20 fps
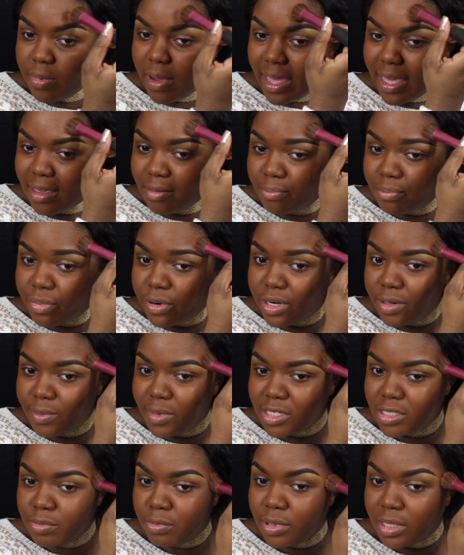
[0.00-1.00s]
like pretty
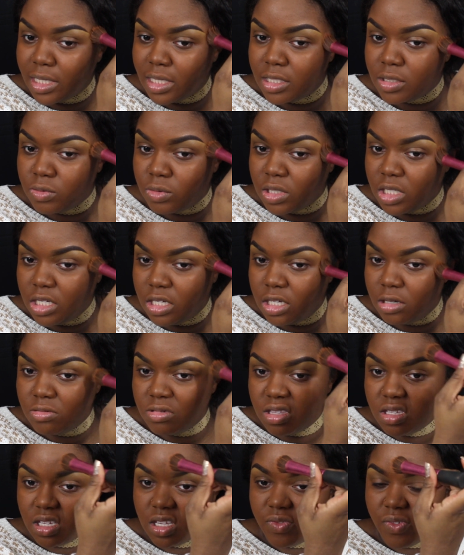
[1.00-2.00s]
much blends really good
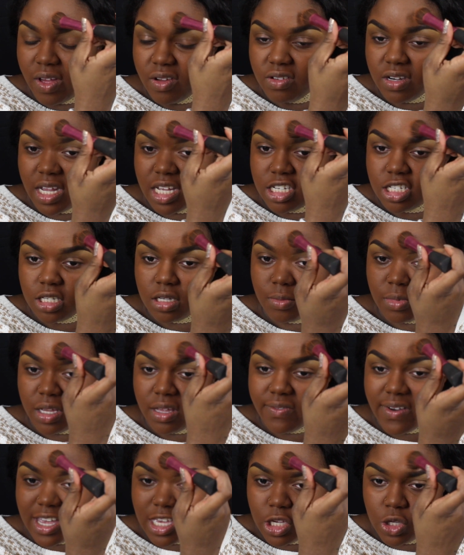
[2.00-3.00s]
with this foundation. But
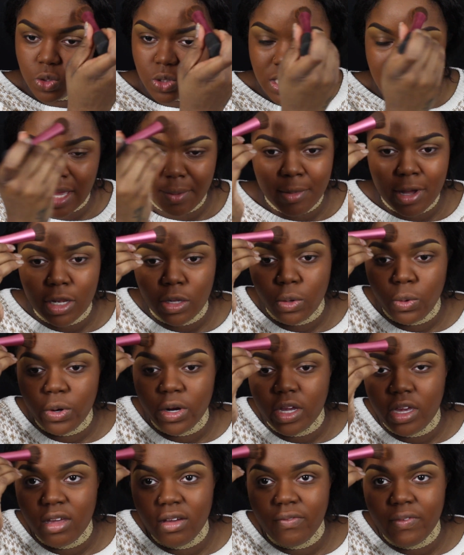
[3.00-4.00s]
if I use like my
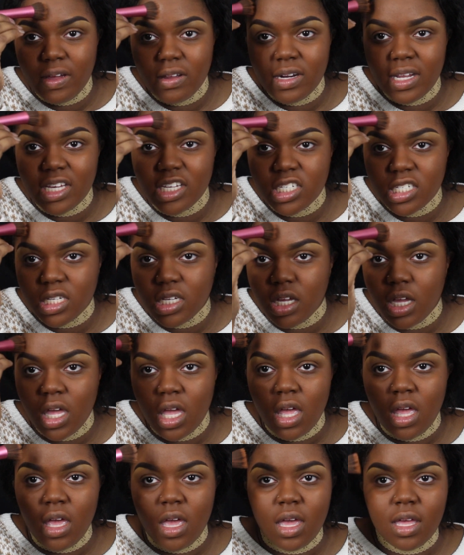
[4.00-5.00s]
L'Oreal foundation,
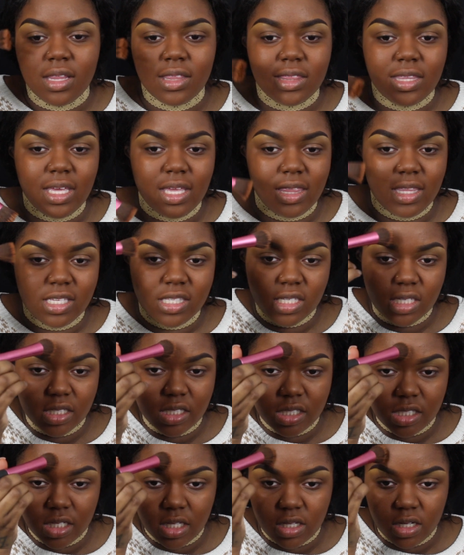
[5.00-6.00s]
then this
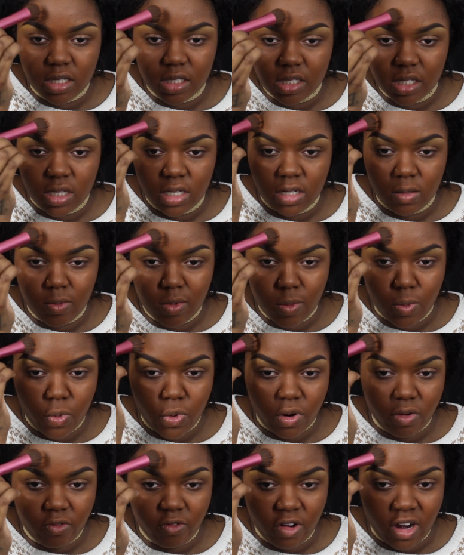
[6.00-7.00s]
concealer is a little bit
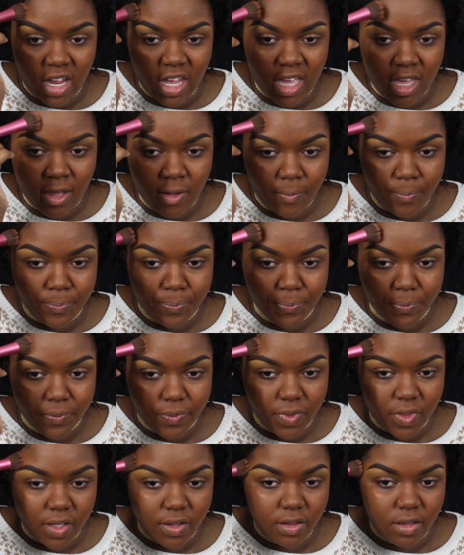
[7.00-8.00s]
more red.
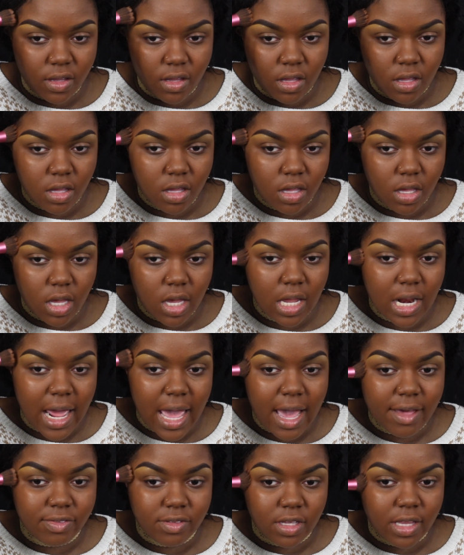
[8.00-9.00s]
And I
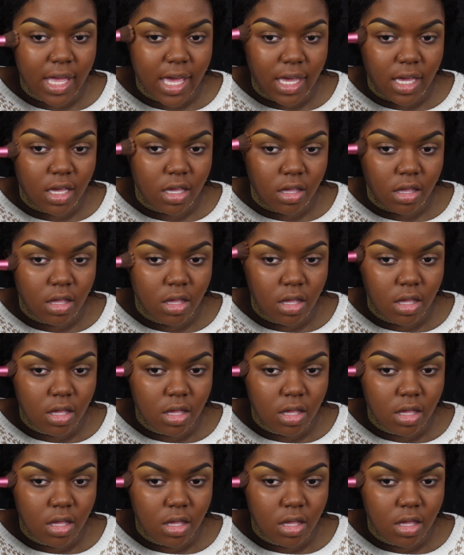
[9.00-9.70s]
have to like